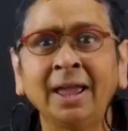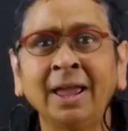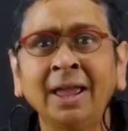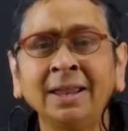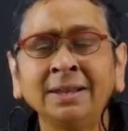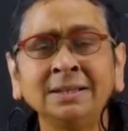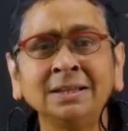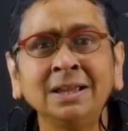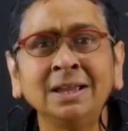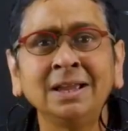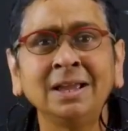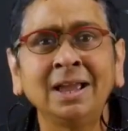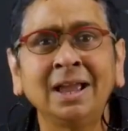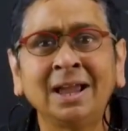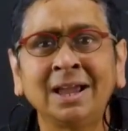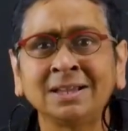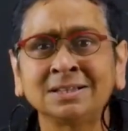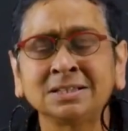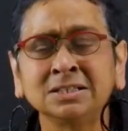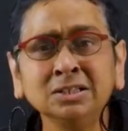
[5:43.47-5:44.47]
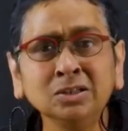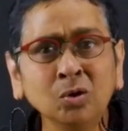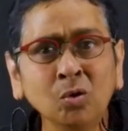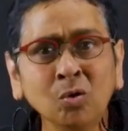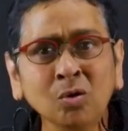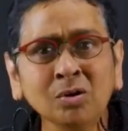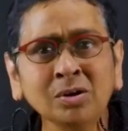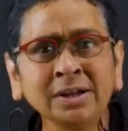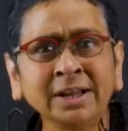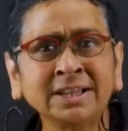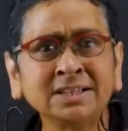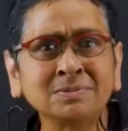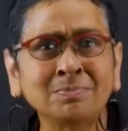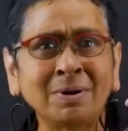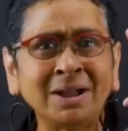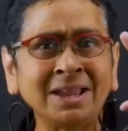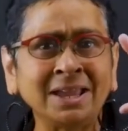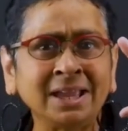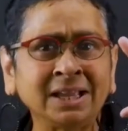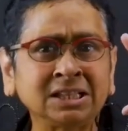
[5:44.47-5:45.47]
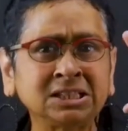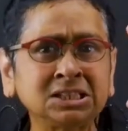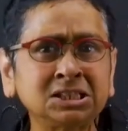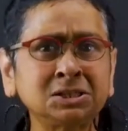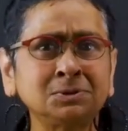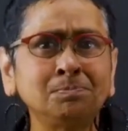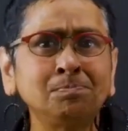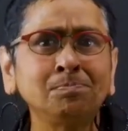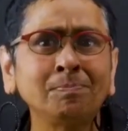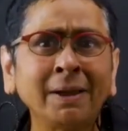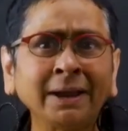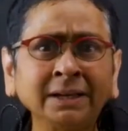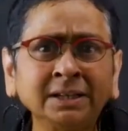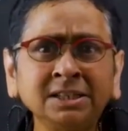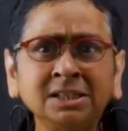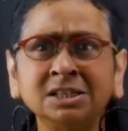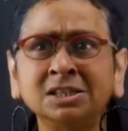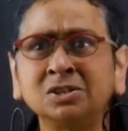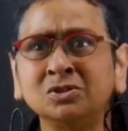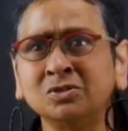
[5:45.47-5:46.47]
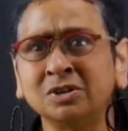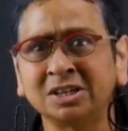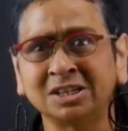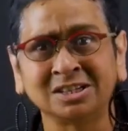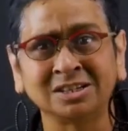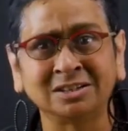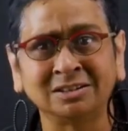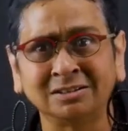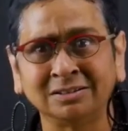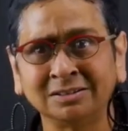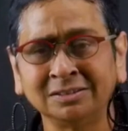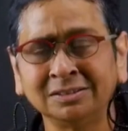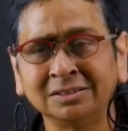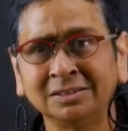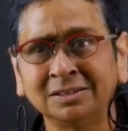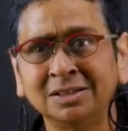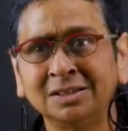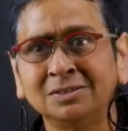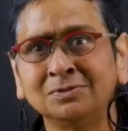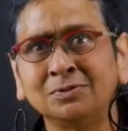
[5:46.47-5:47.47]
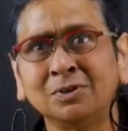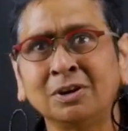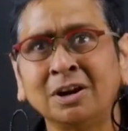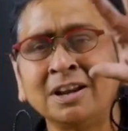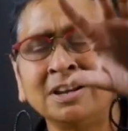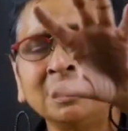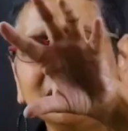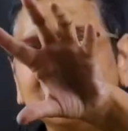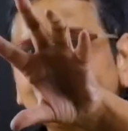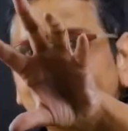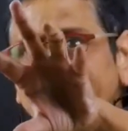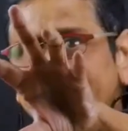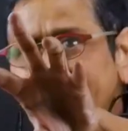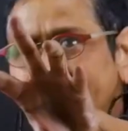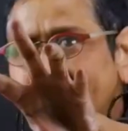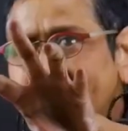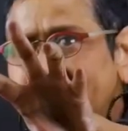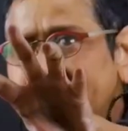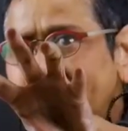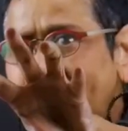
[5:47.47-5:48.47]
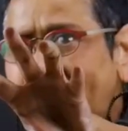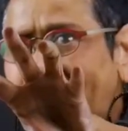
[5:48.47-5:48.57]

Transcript: And as long as my expected return for an investment